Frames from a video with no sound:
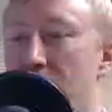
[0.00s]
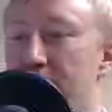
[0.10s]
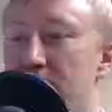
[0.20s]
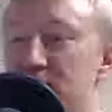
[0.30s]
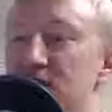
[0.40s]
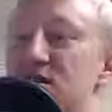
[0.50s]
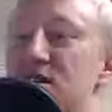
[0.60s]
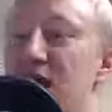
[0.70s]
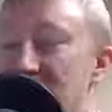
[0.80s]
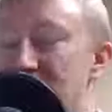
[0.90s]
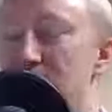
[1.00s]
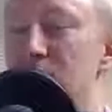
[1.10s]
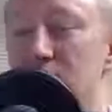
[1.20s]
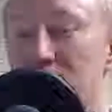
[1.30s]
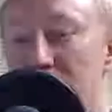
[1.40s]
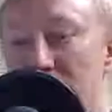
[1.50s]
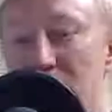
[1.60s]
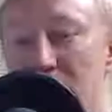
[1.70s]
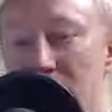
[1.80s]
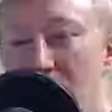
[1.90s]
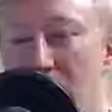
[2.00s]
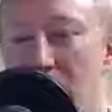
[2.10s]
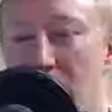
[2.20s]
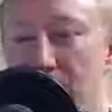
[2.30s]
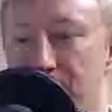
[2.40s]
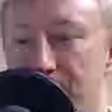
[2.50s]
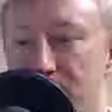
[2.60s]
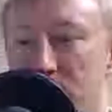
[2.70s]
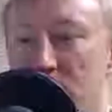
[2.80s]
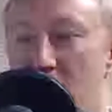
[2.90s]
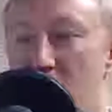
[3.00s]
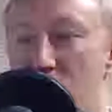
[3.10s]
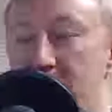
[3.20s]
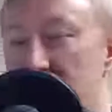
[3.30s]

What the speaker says: That's insane to me. I don't know if you can